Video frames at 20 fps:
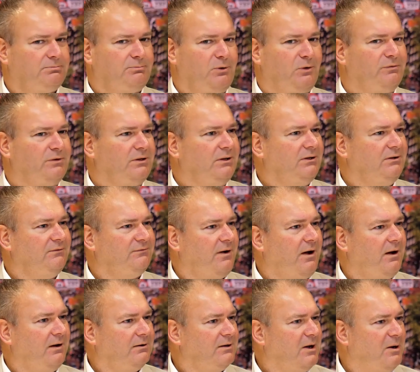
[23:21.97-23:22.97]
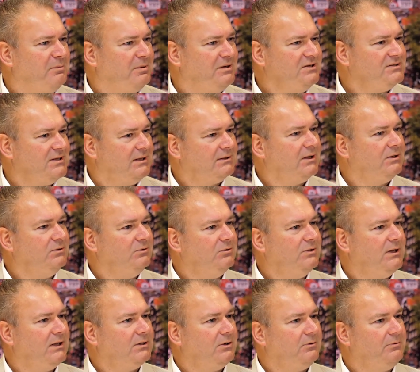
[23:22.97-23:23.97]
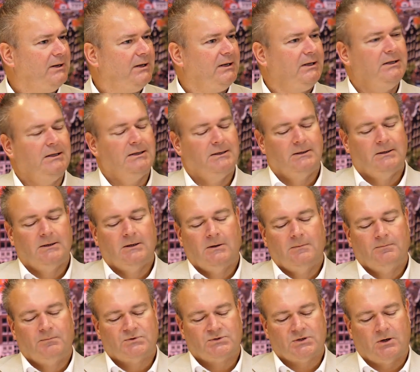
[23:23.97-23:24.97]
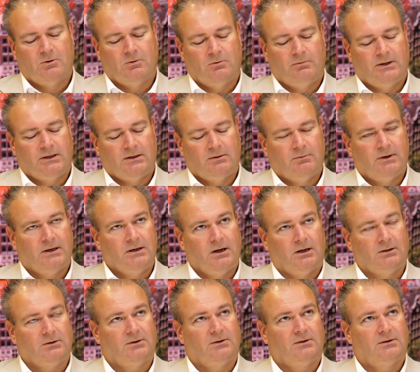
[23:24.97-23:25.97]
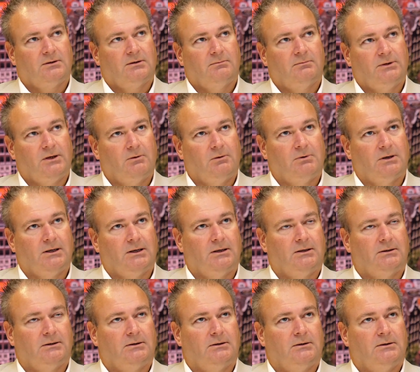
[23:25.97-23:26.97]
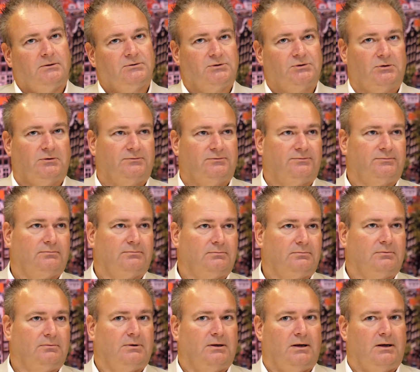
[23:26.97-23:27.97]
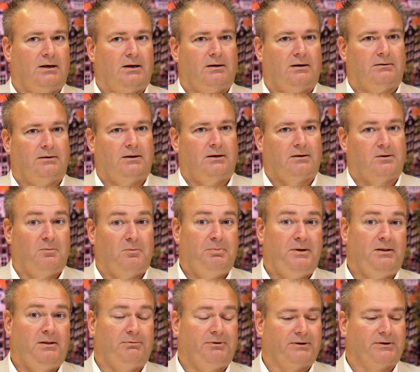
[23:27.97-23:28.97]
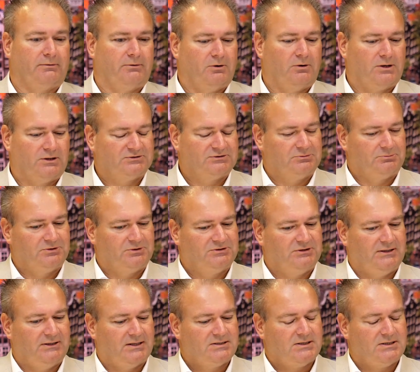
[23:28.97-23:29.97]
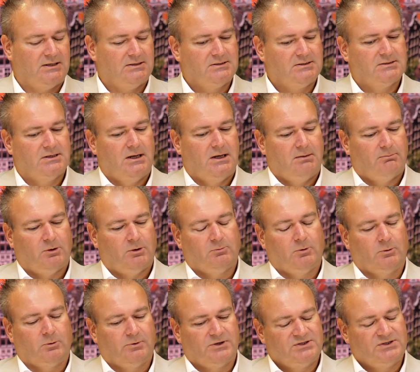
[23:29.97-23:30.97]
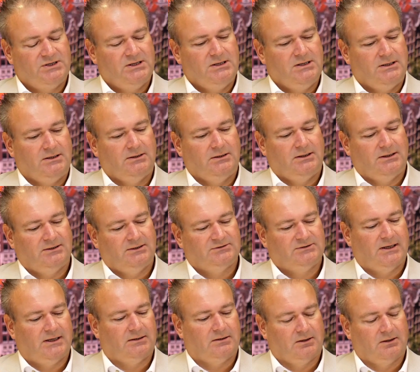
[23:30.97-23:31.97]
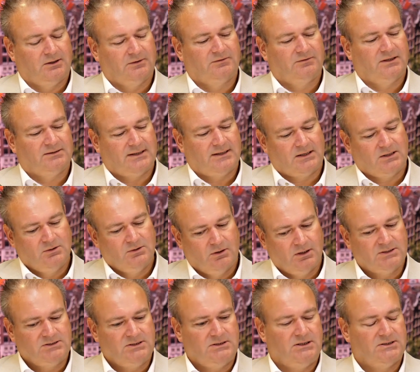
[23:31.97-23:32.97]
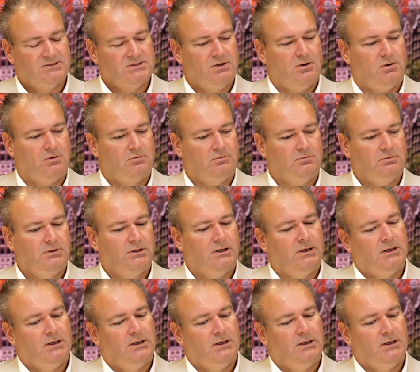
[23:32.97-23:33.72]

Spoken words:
perfectly fine companies that can do that already? So we don't want to sort of compete with our own customers in that sense. But what we're seeing is that a lot of that technology is known,